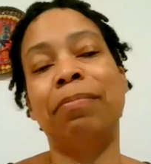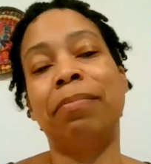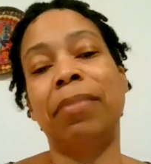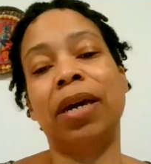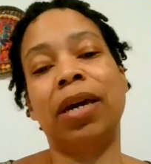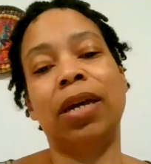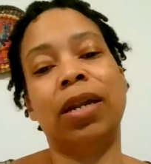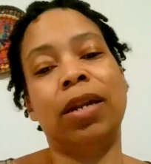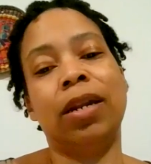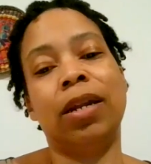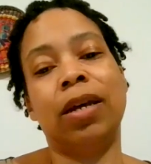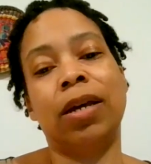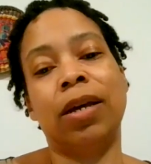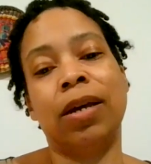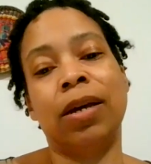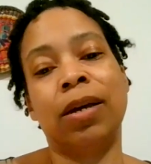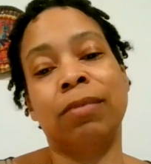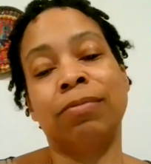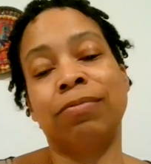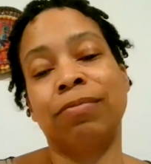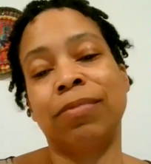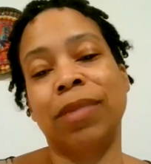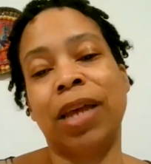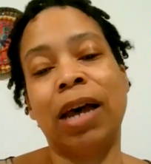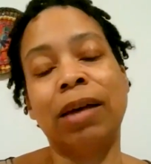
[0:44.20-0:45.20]

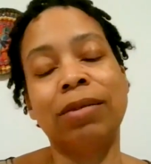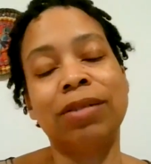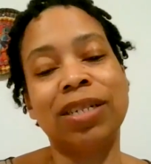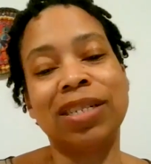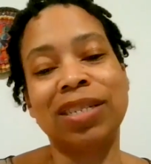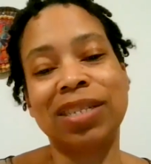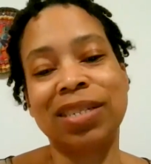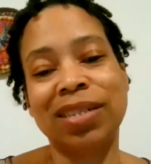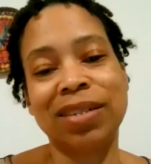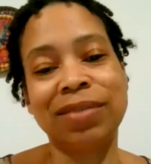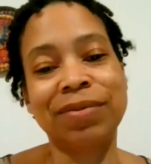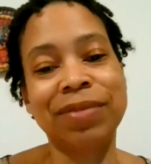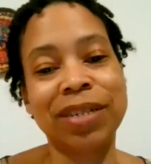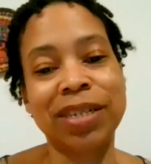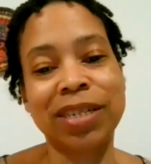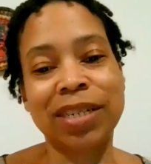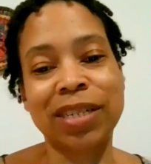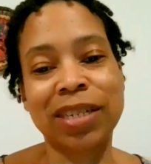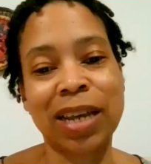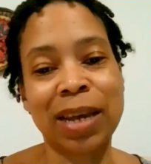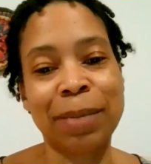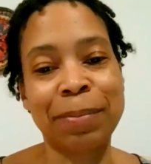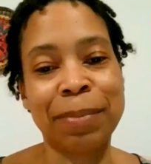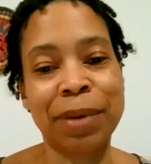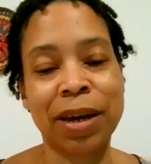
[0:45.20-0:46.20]
Merida, we'll
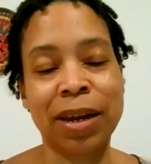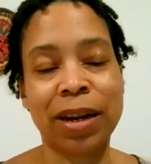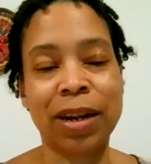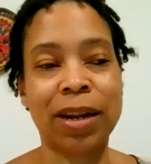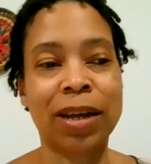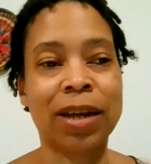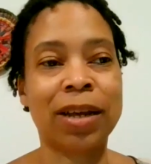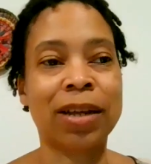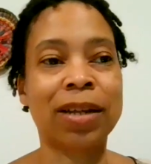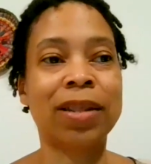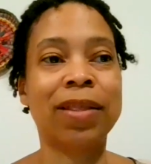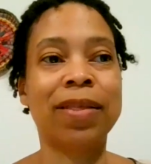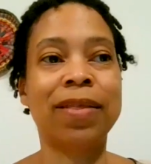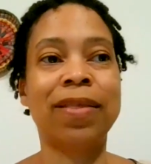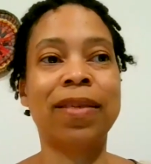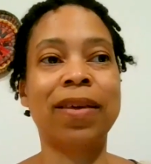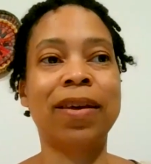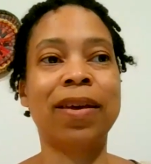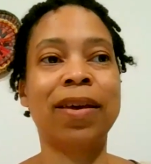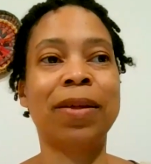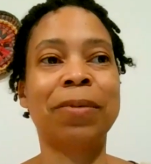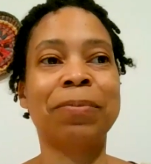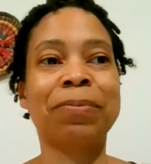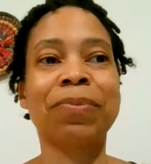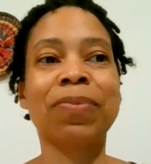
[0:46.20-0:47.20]
just say Merida,
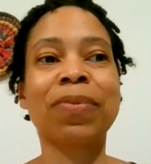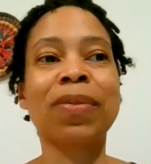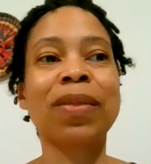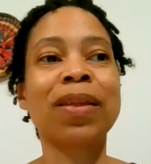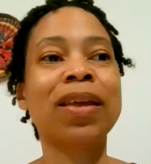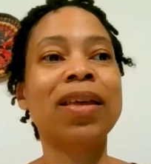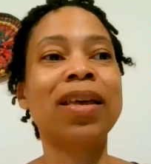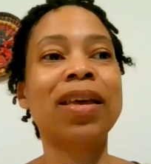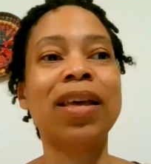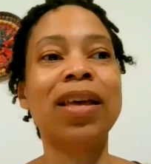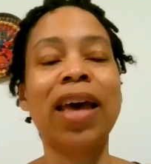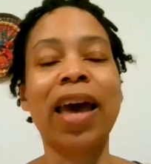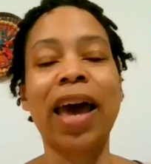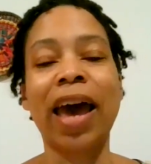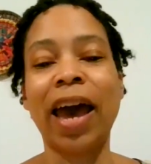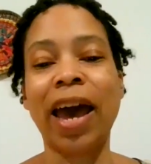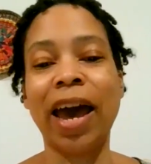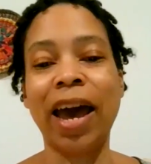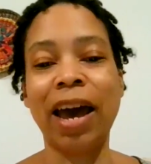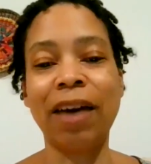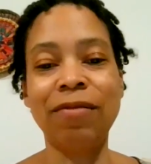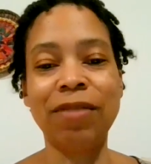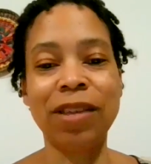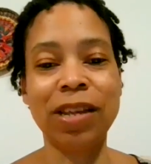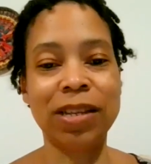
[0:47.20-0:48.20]
then
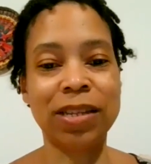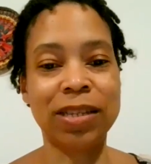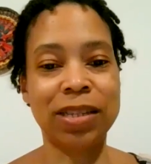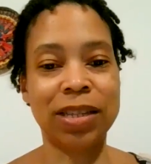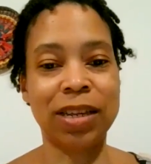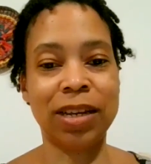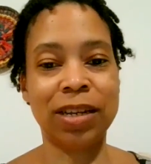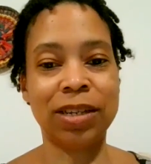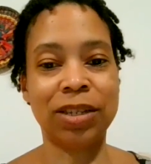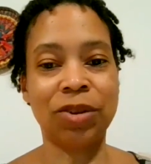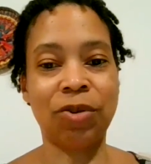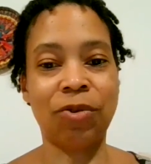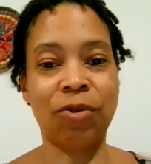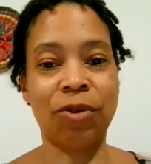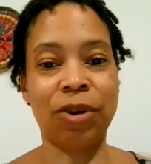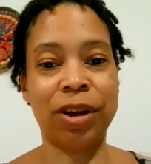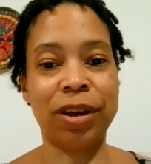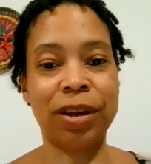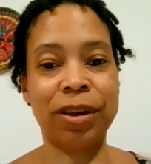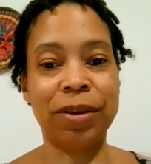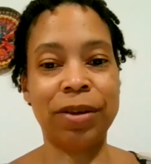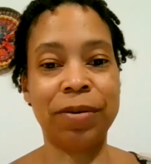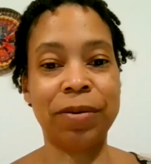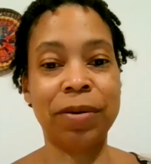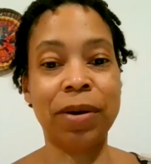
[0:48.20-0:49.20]
have these things
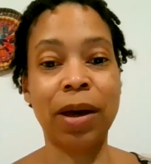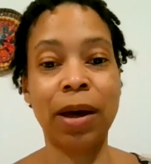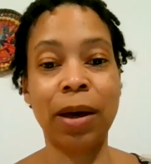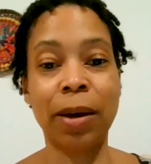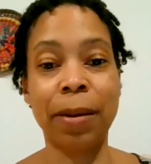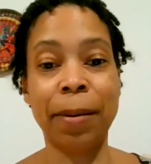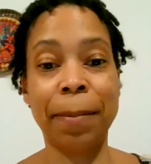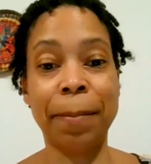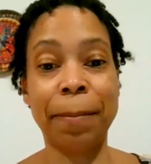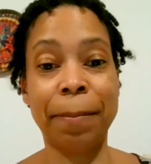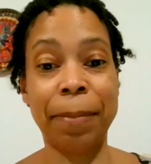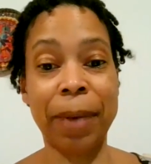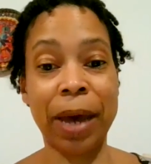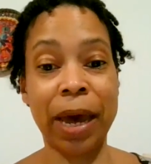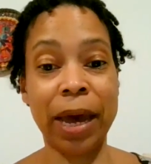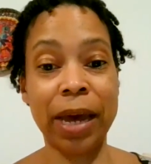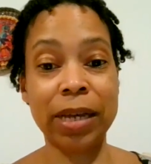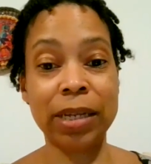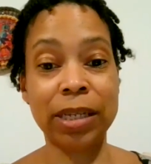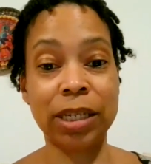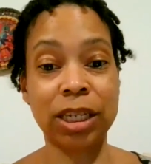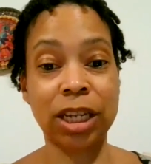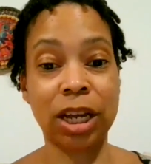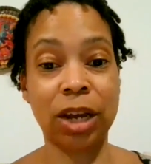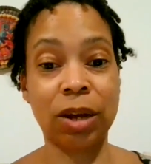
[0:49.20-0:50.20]
on you.
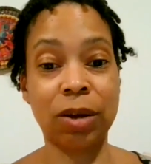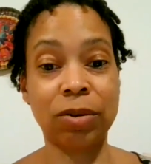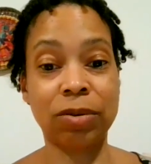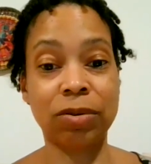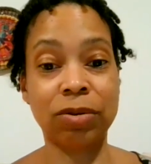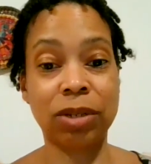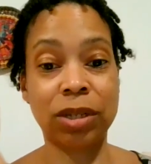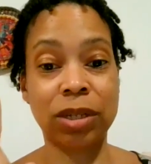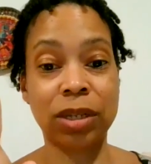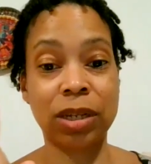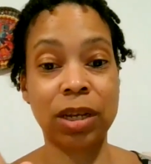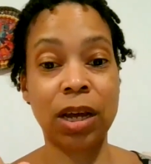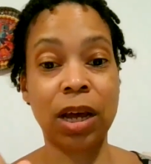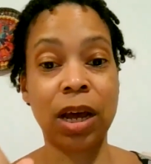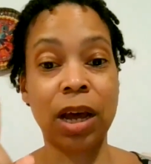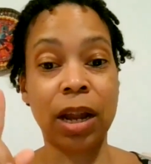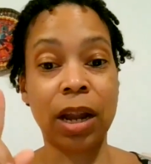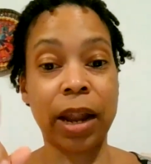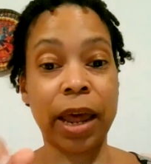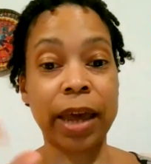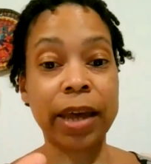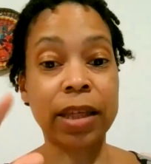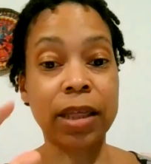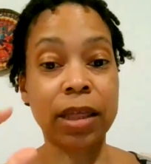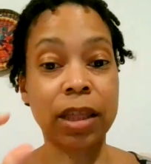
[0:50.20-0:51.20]
Pesos,
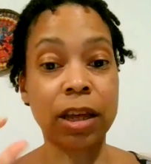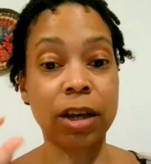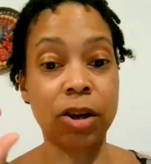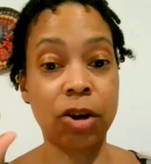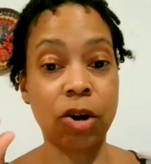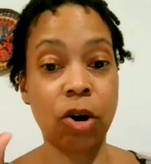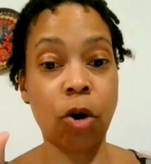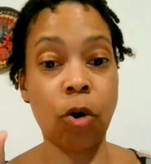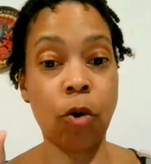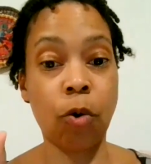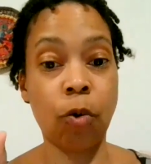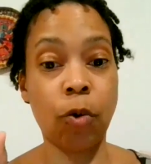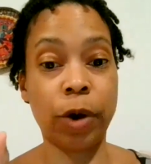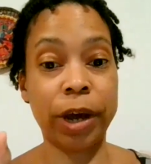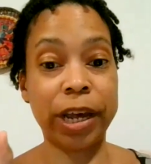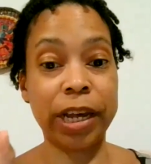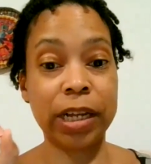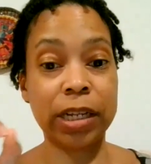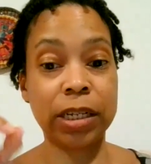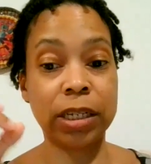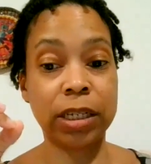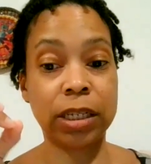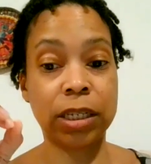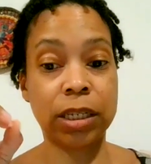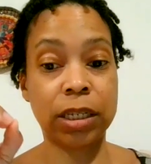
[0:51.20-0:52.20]
like the
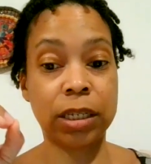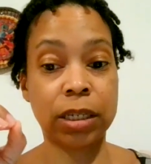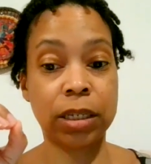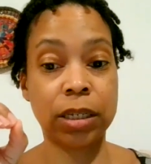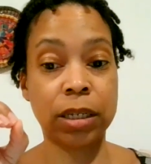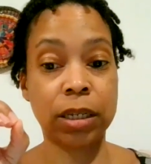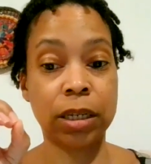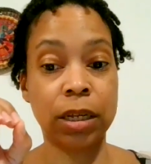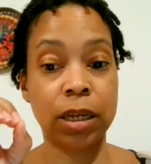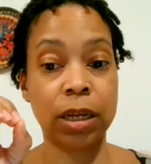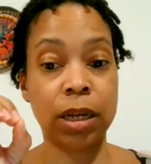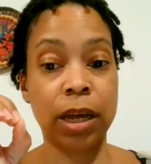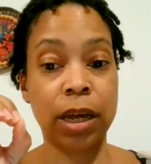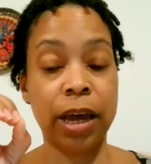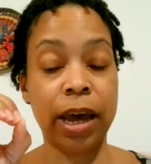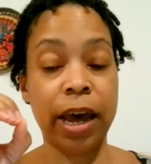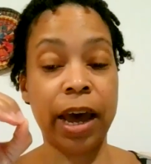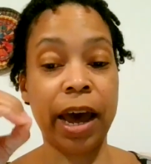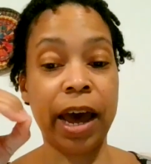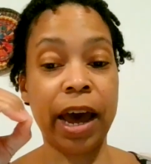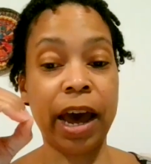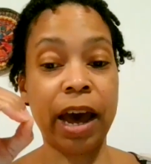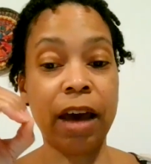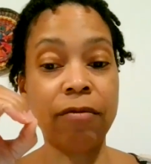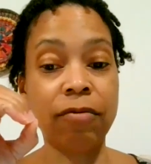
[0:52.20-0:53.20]
coins,
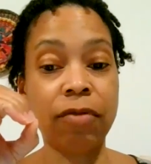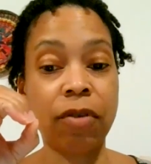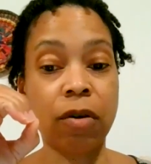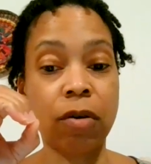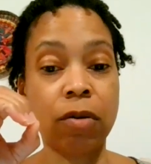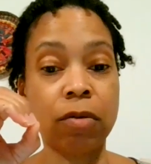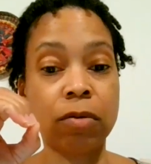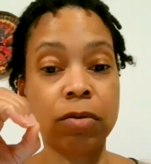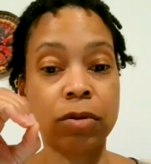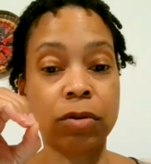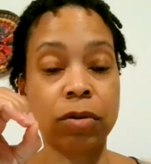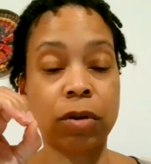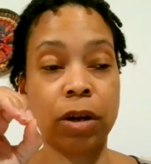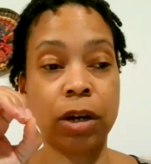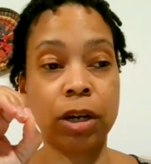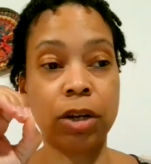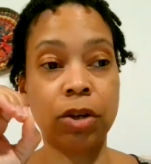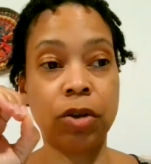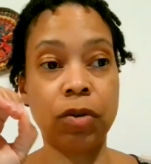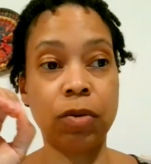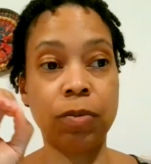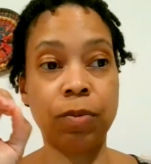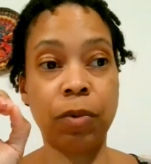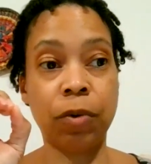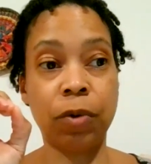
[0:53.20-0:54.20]
have those on
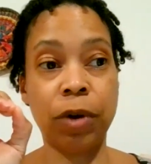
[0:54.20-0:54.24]
you.